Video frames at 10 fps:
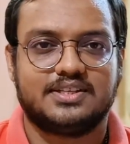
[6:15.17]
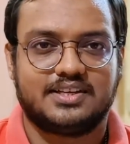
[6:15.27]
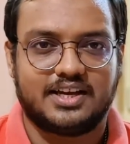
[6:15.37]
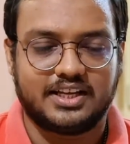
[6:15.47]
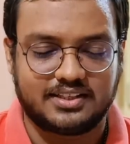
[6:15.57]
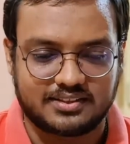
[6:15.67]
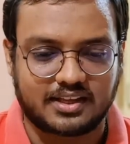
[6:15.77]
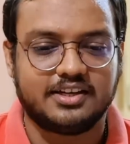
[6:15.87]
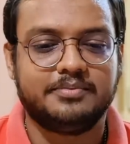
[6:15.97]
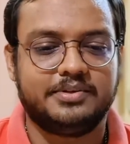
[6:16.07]
I
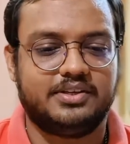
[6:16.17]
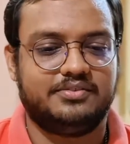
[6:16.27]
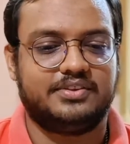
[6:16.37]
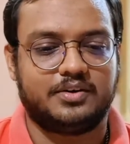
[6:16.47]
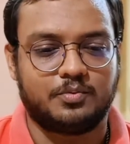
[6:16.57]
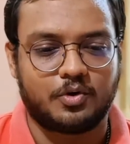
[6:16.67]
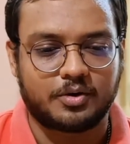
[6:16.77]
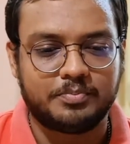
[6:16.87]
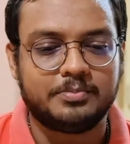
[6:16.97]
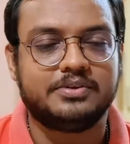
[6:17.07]
thoroughly believe that
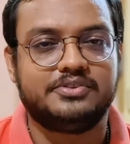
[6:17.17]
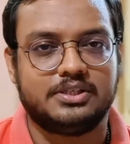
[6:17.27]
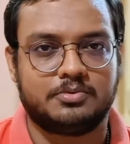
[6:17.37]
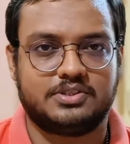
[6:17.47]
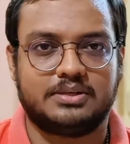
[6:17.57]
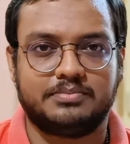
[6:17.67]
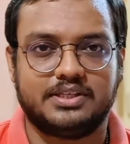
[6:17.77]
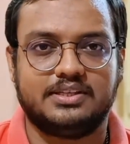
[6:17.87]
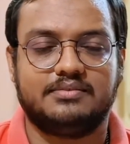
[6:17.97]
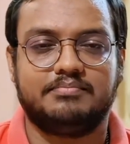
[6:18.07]
what people feel about
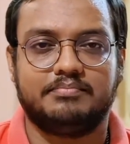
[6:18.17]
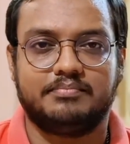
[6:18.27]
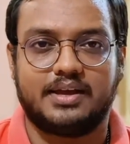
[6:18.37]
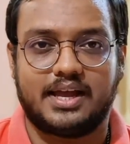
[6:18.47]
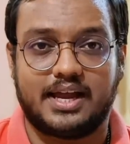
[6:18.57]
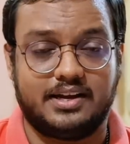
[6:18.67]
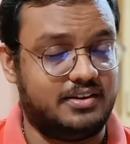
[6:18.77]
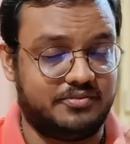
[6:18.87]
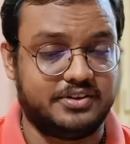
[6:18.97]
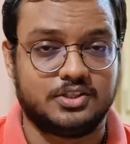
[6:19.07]
something, and
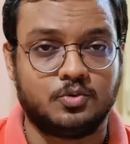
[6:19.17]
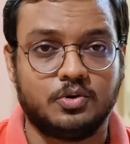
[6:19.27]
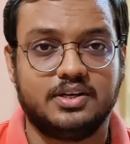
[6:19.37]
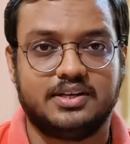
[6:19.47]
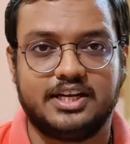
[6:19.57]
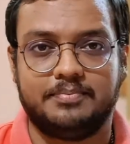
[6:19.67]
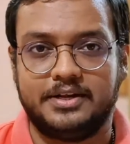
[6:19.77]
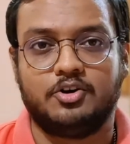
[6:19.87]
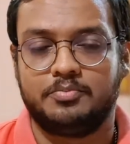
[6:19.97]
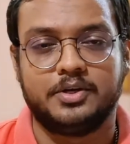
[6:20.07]
if it's good, it may
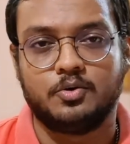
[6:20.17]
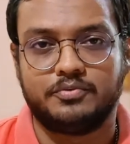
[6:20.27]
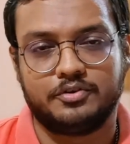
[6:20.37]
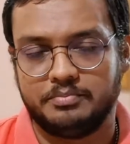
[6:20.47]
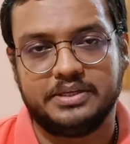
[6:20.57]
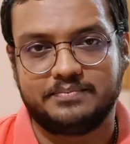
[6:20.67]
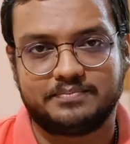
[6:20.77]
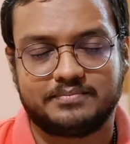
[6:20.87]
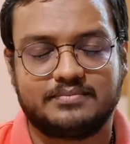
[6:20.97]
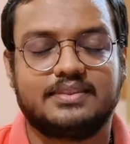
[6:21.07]
not be good for me.
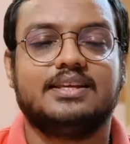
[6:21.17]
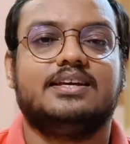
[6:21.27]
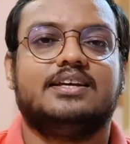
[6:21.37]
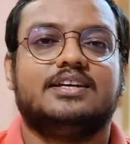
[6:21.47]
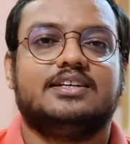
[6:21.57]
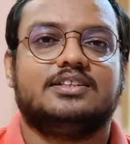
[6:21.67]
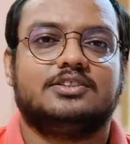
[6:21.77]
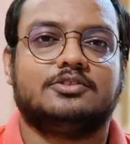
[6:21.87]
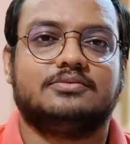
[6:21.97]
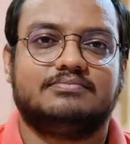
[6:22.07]

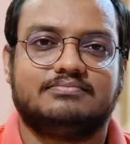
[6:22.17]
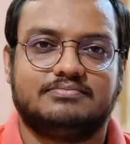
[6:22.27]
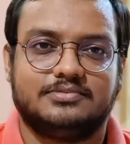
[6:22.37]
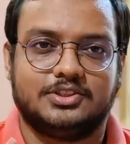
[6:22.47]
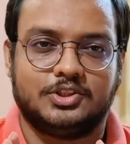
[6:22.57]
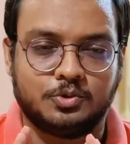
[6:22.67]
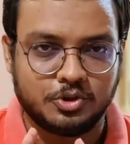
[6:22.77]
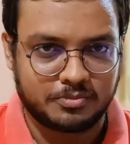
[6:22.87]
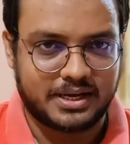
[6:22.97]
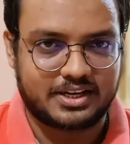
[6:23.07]
So do
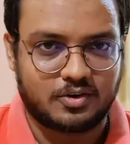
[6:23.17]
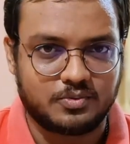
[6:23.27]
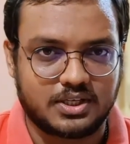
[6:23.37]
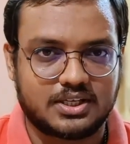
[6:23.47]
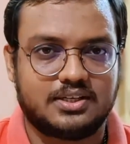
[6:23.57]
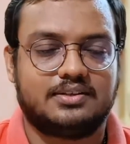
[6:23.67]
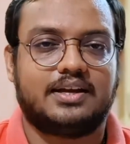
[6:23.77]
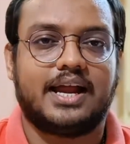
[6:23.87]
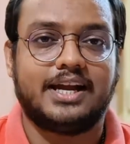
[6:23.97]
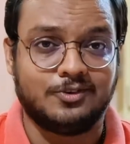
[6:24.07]
your background work
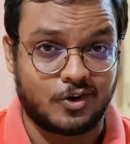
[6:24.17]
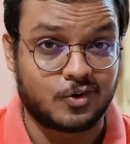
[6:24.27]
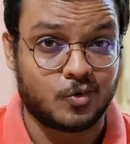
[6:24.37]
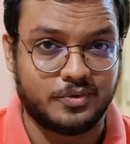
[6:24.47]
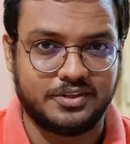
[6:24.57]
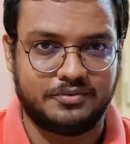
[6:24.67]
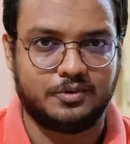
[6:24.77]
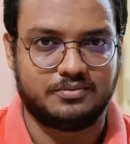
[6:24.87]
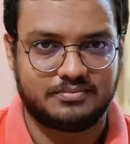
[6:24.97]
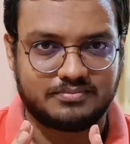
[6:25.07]
and do not go with the
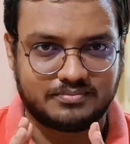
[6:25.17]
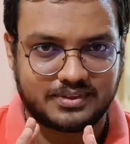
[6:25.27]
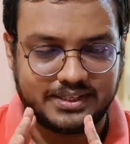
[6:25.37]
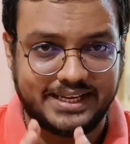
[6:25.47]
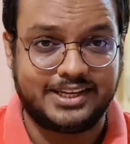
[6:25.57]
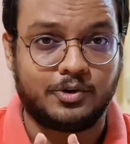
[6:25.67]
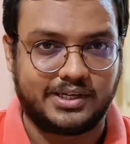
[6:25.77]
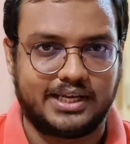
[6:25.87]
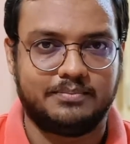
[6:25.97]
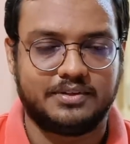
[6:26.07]
flow. Take your
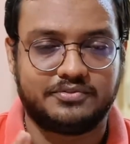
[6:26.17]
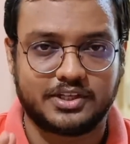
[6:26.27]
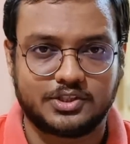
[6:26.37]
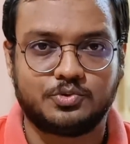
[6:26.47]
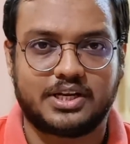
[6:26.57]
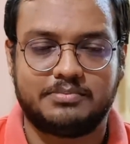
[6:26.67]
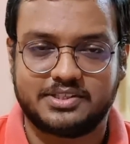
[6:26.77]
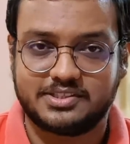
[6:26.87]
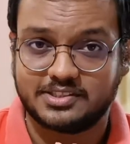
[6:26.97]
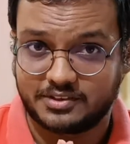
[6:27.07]
time. The first 2
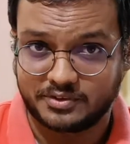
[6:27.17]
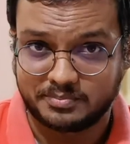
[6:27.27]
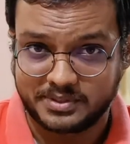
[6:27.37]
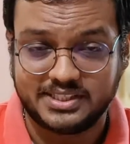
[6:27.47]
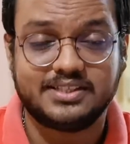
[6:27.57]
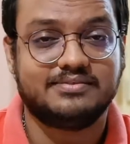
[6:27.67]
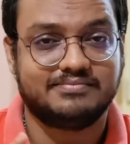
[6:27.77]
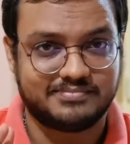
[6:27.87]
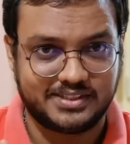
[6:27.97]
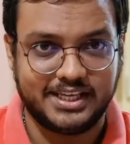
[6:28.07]
trimesters are for breathing.
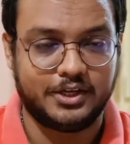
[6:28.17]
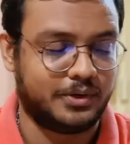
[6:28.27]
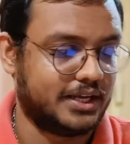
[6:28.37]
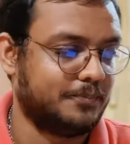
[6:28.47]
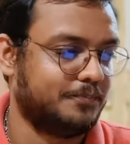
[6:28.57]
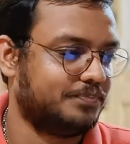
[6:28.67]
Take your time.